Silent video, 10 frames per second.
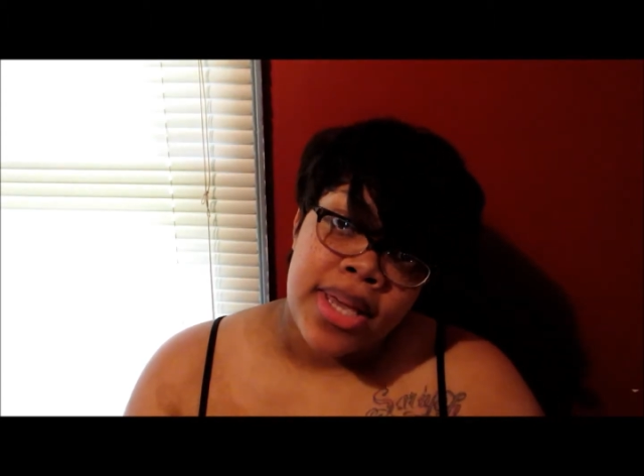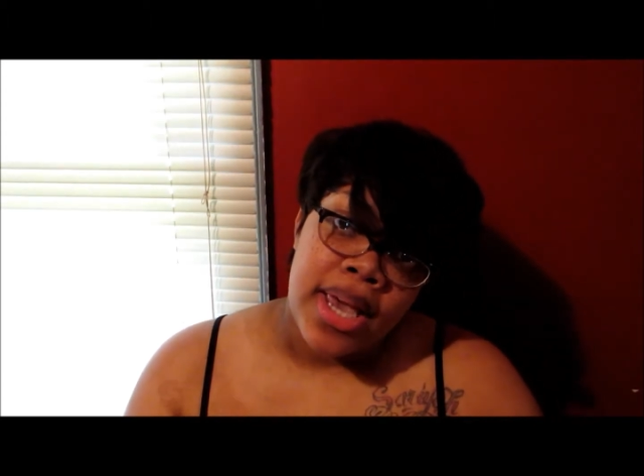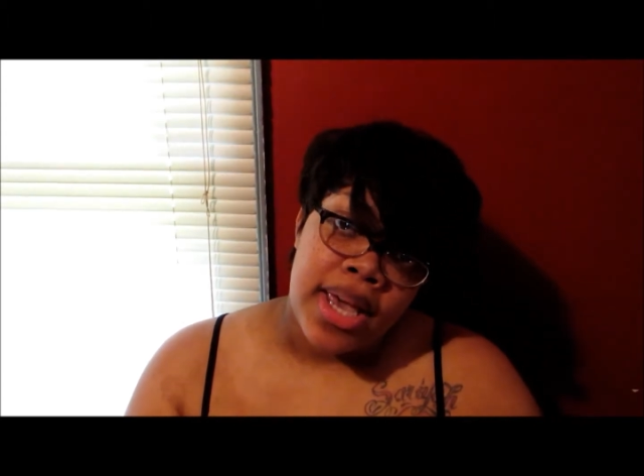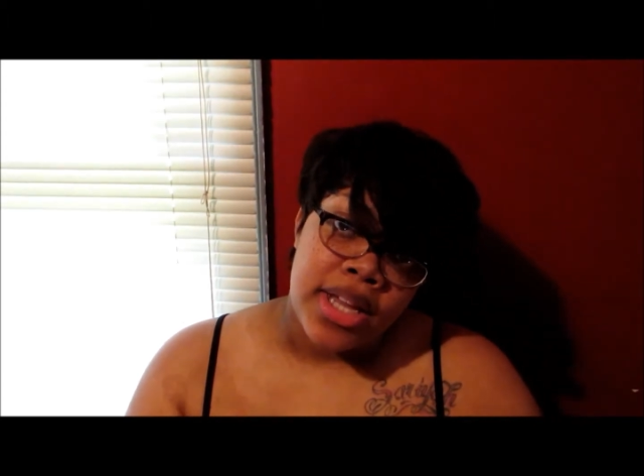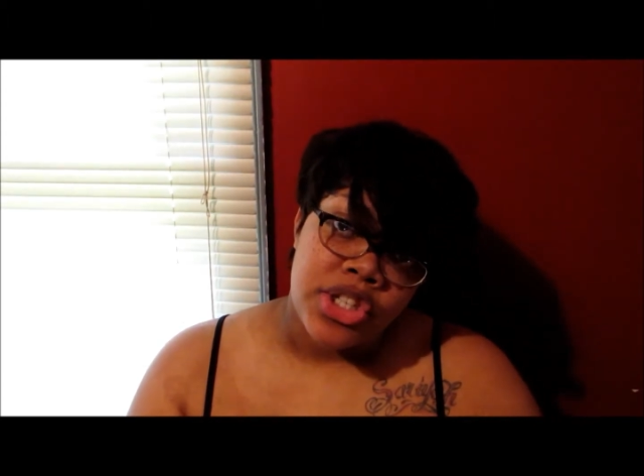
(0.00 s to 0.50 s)

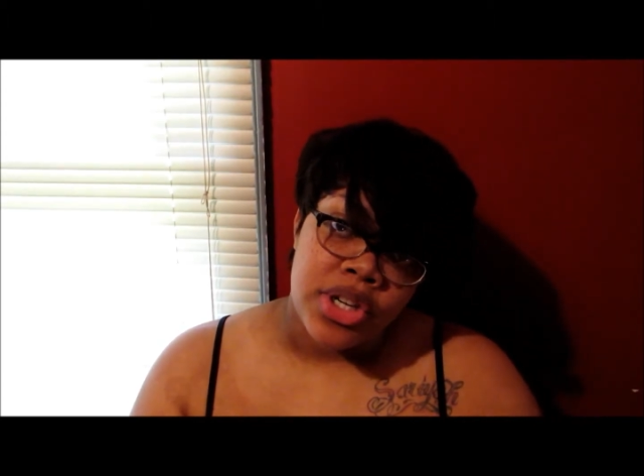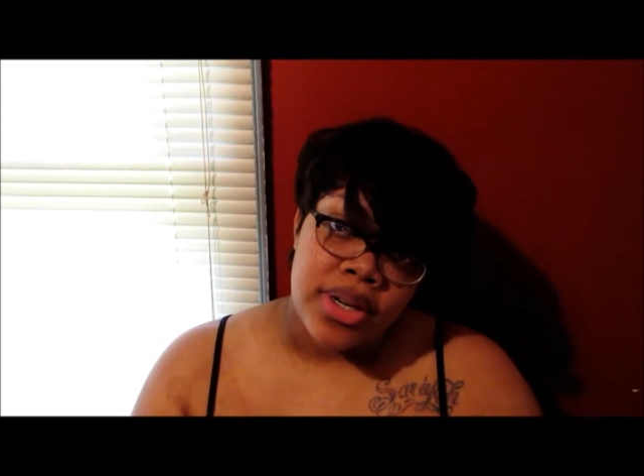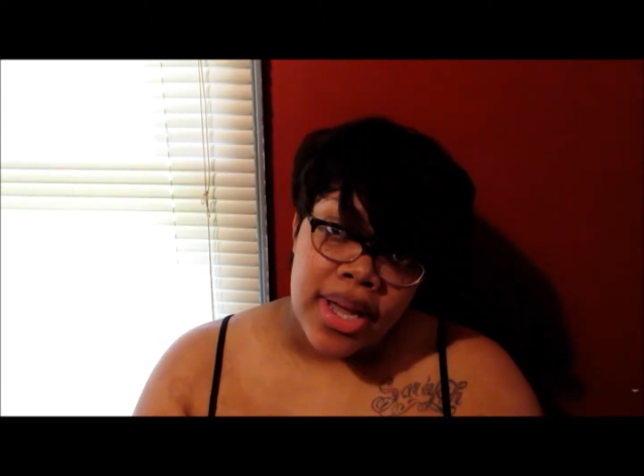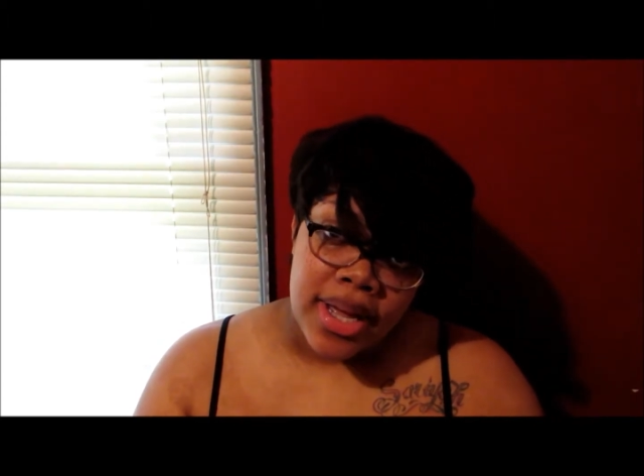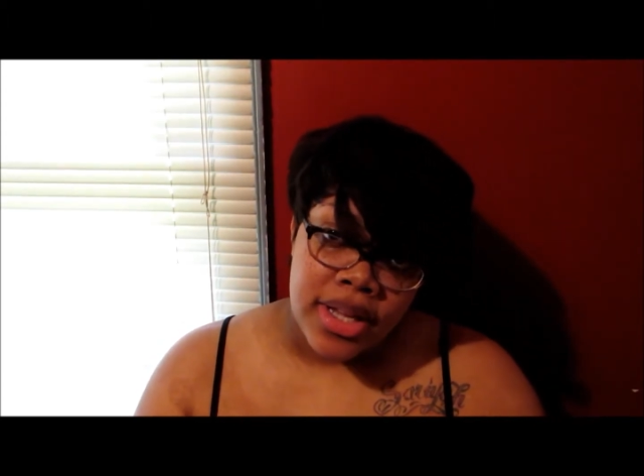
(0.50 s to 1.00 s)
cash or
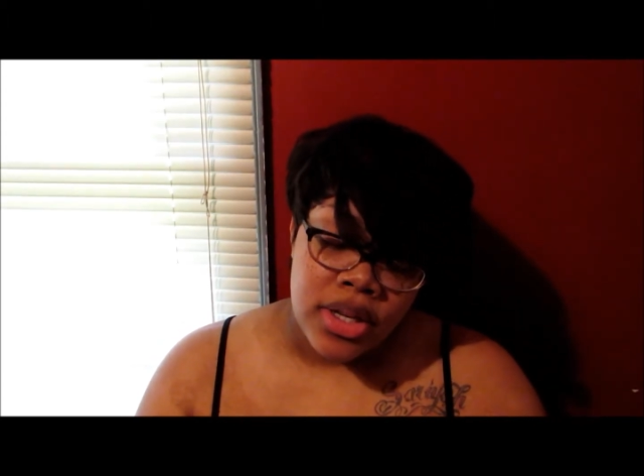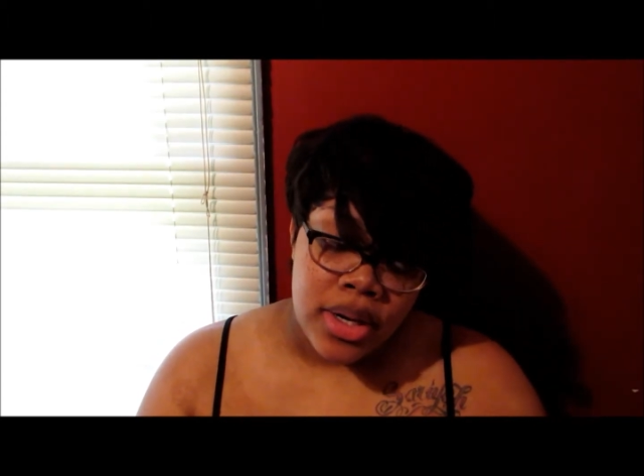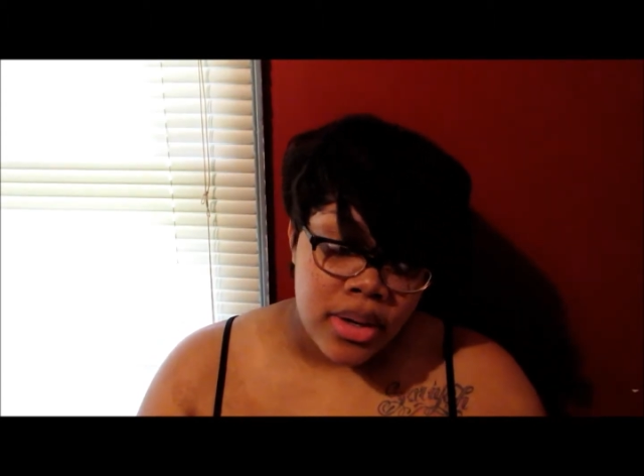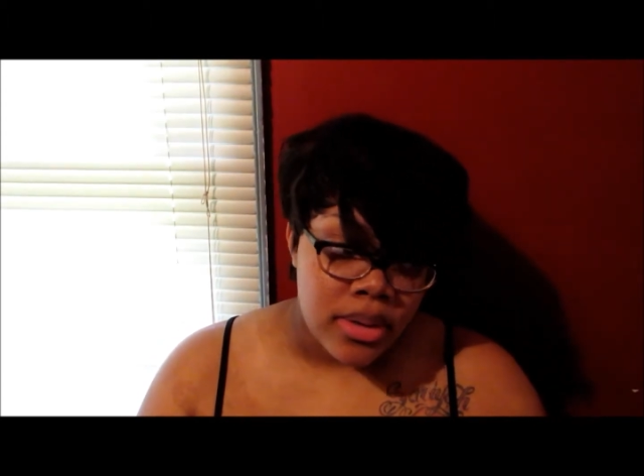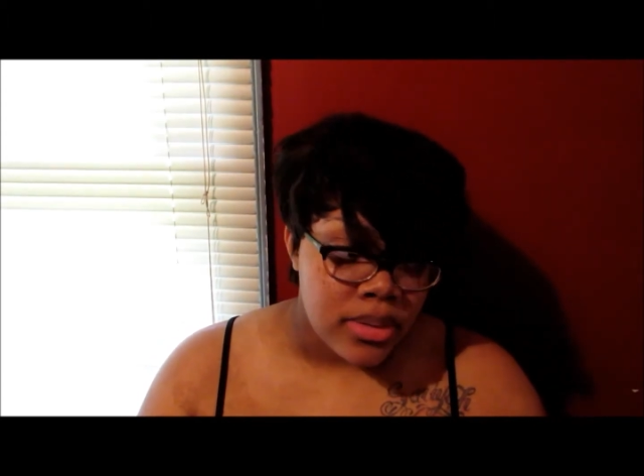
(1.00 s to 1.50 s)
not, you
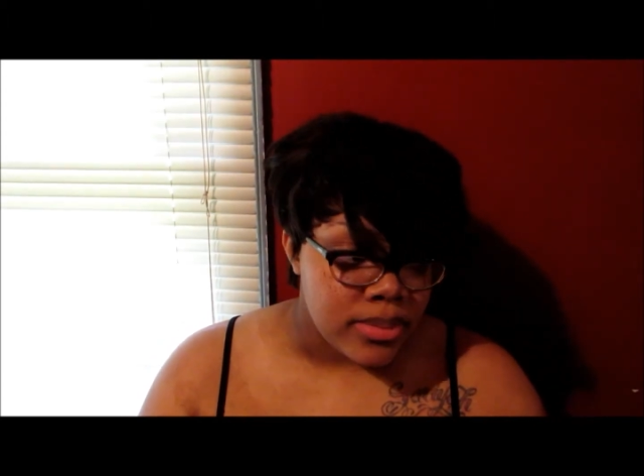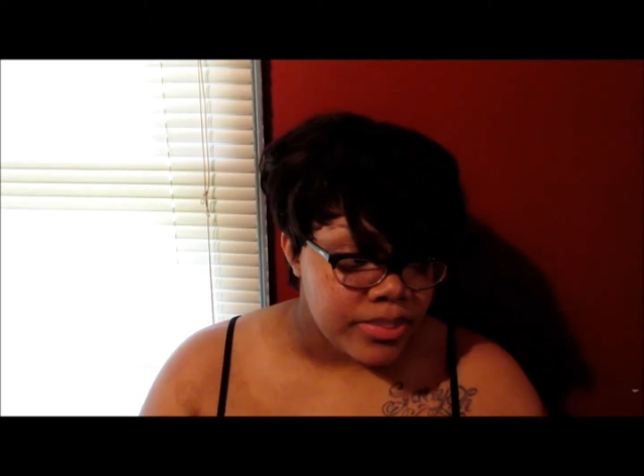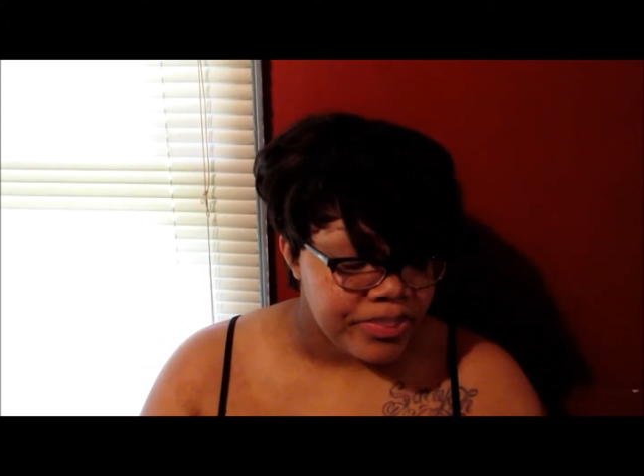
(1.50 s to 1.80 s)
know.